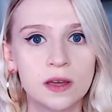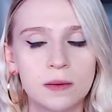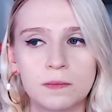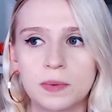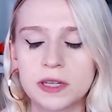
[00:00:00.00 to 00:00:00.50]

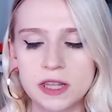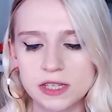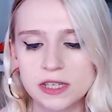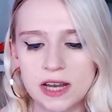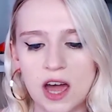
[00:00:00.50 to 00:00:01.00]
But this
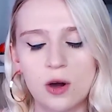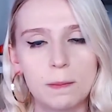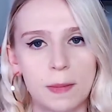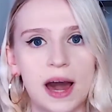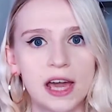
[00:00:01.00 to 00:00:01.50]
is now
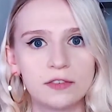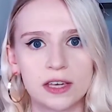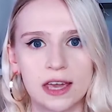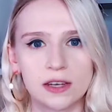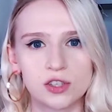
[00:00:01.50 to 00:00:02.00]
my
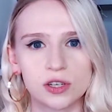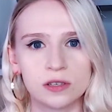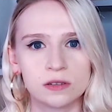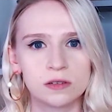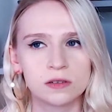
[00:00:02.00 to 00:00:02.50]
vacation.
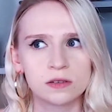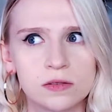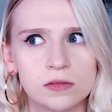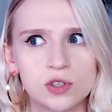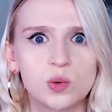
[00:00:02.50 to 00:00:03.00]

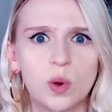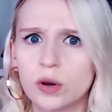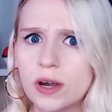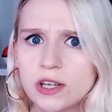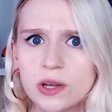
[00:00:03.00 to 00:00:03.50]
So
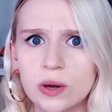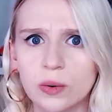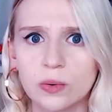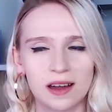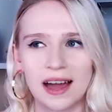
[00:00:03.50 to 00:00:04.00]
what
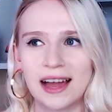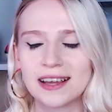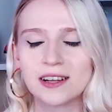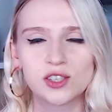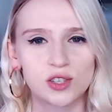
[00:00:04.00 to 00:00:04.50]
do? I
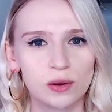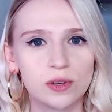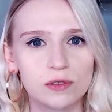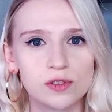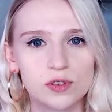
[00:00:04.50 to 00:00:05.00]
got so
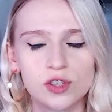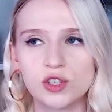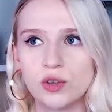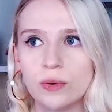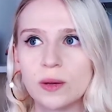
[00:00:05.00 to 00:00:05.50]
used to
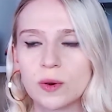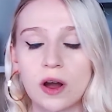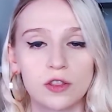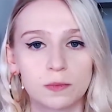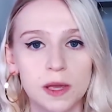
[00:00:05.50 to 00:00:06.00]
just doing what
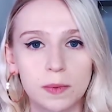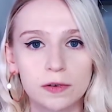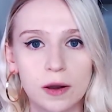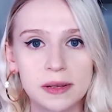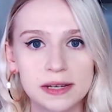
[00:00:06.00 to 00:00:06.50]
other people
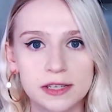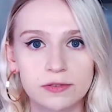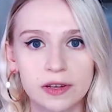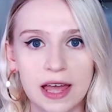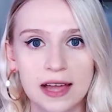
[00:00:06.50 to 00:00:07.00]
around me did to
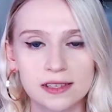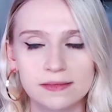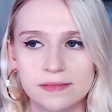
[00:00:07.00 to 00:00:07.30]
relax,